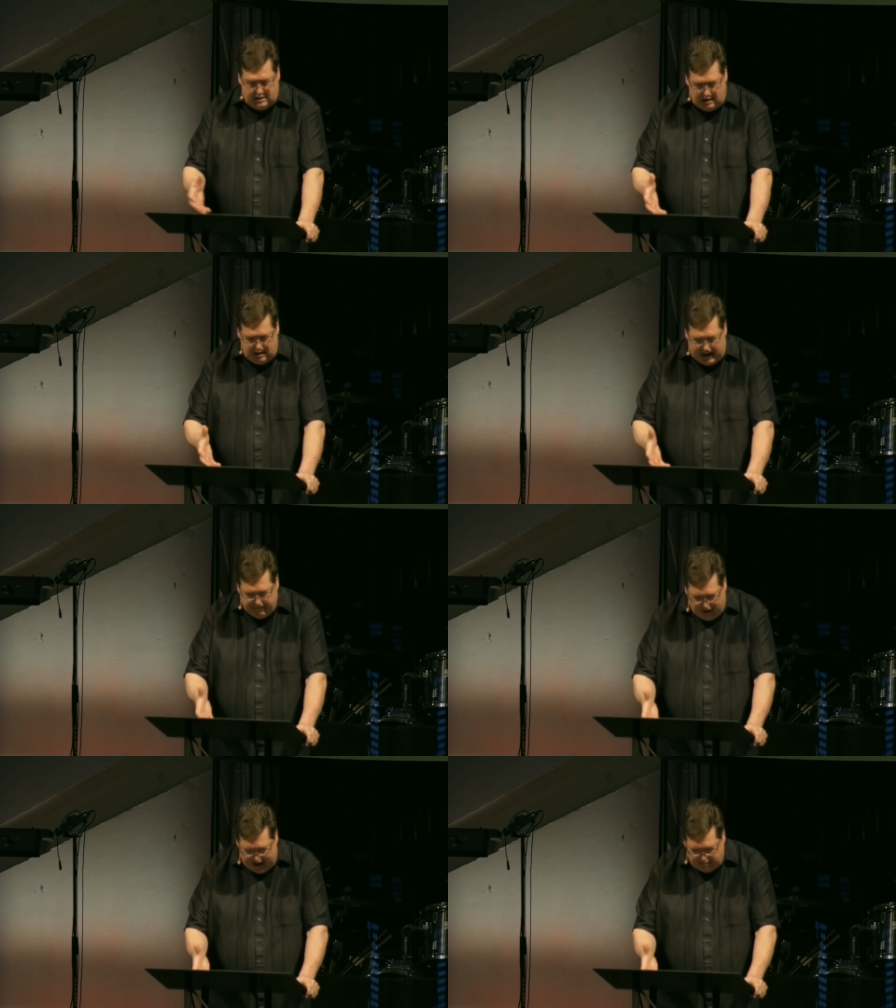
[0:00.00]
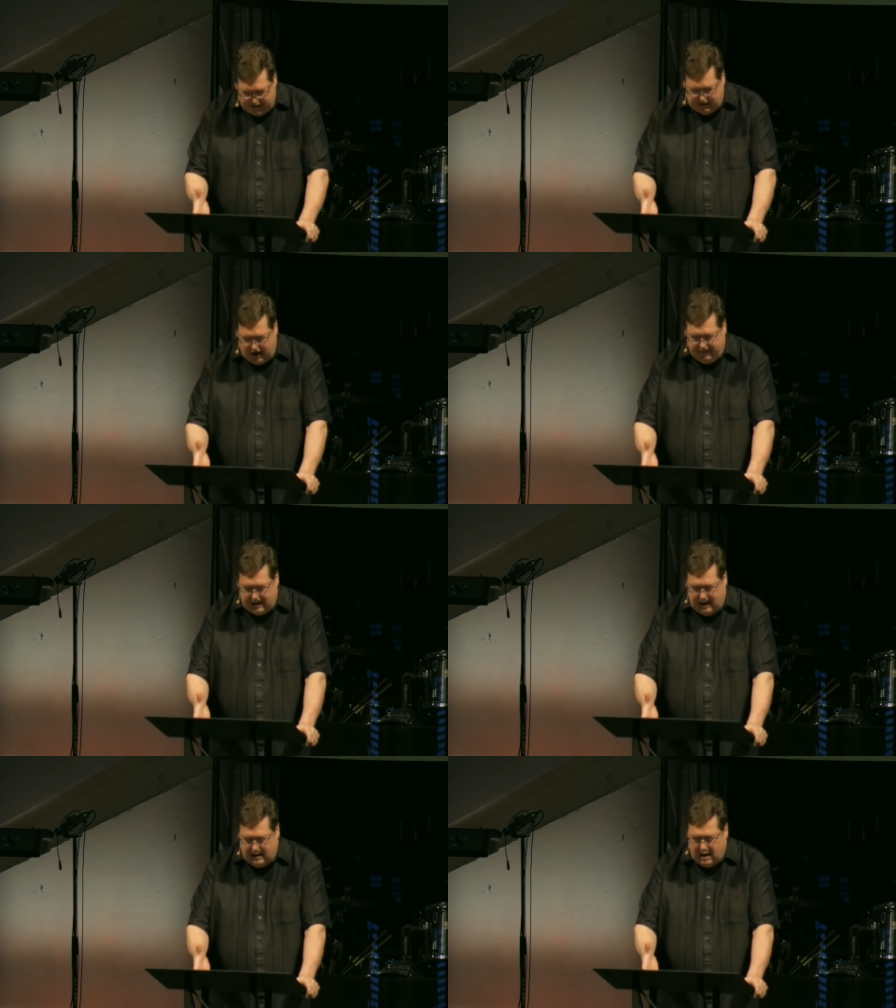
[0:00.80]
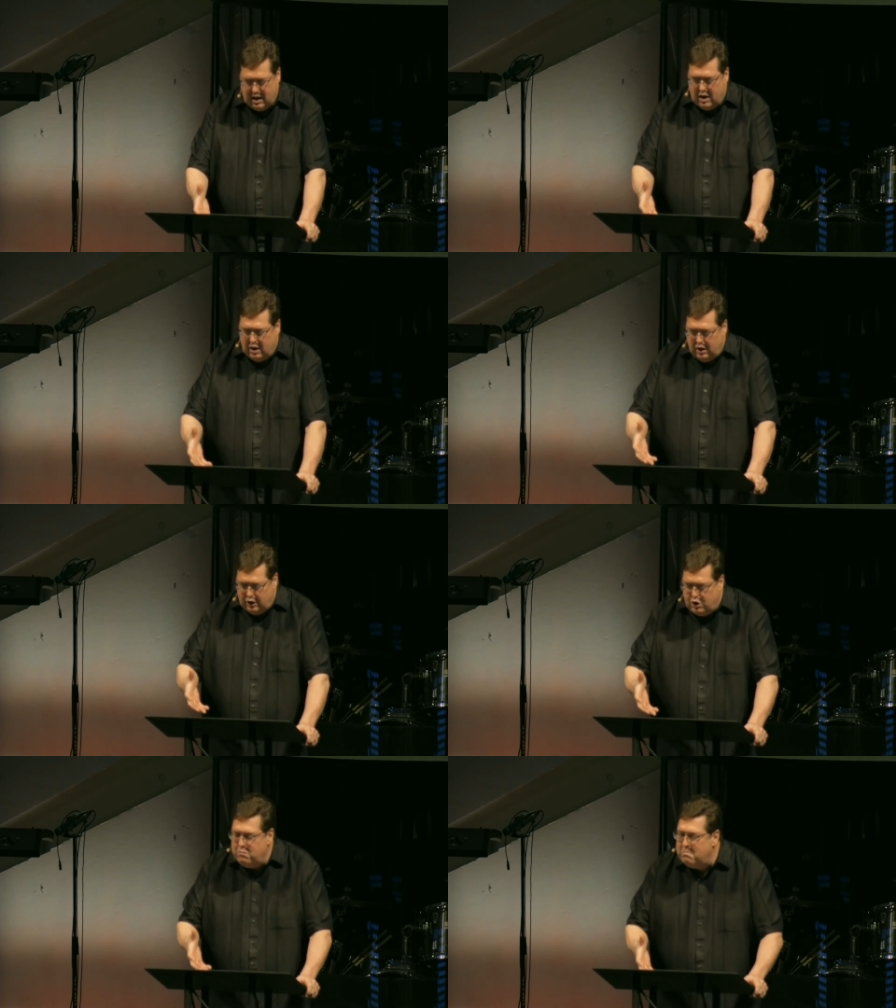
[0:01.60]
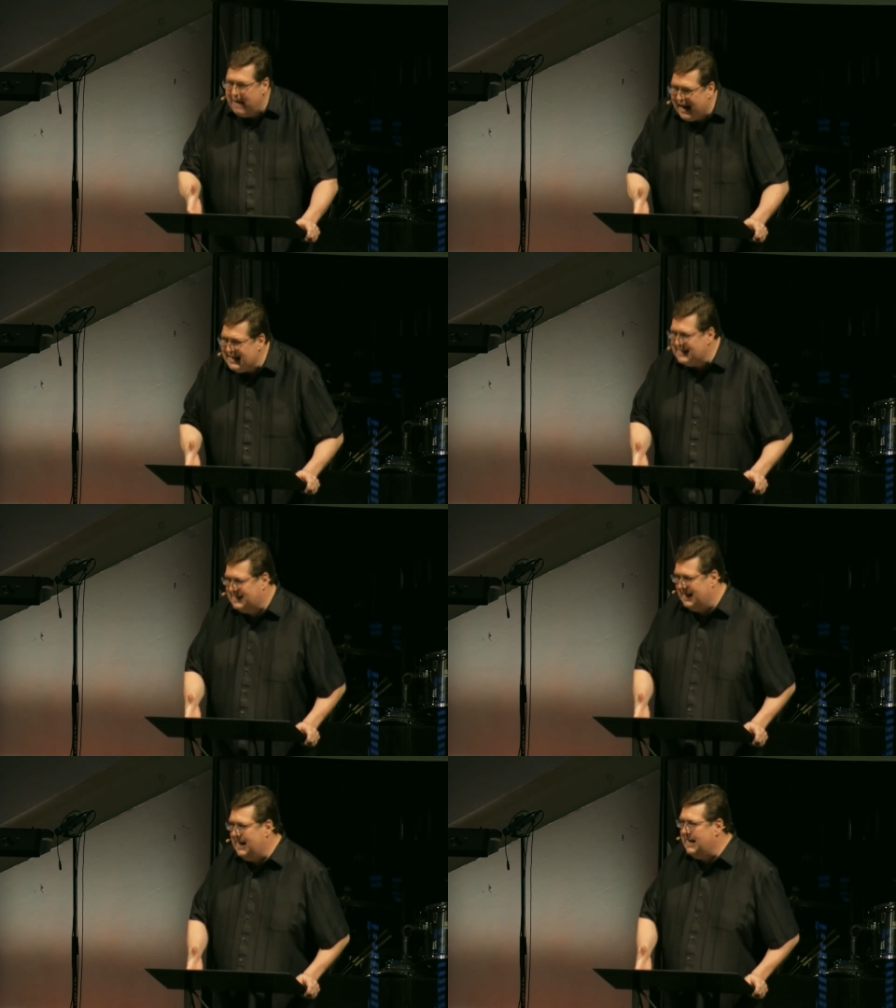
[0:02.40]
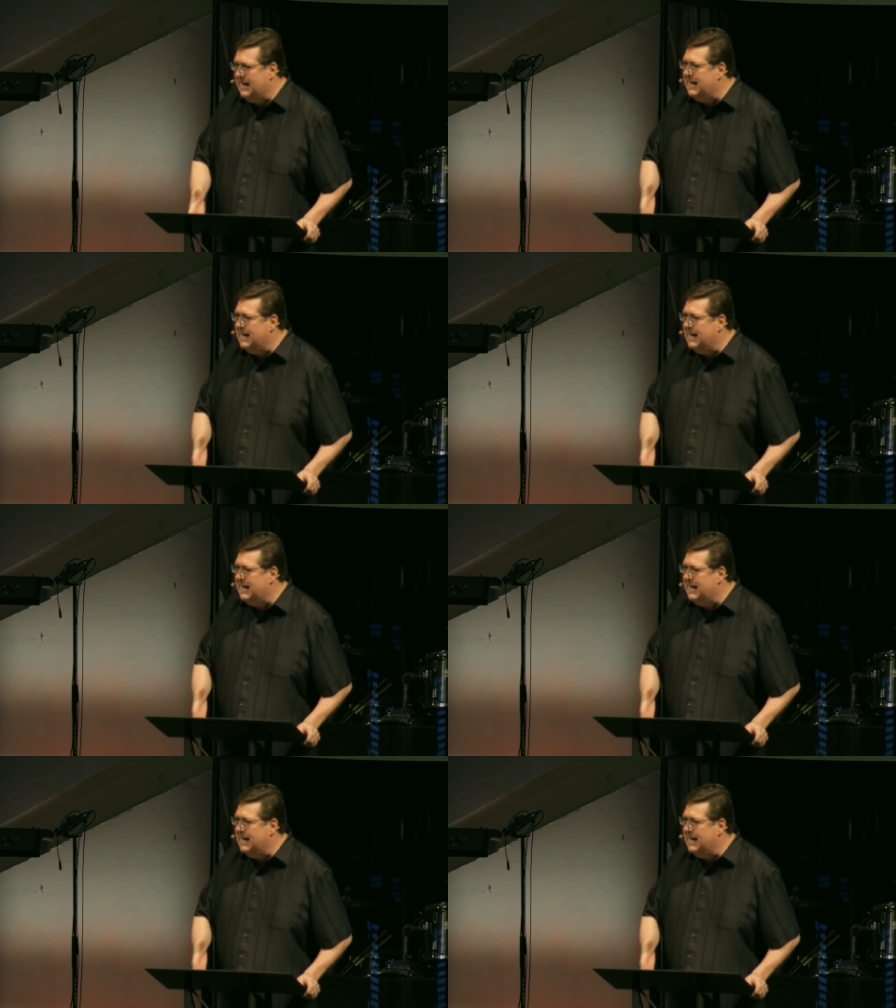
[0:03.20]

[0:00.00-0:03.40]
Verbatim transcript: the Abrahamic covenant, humanity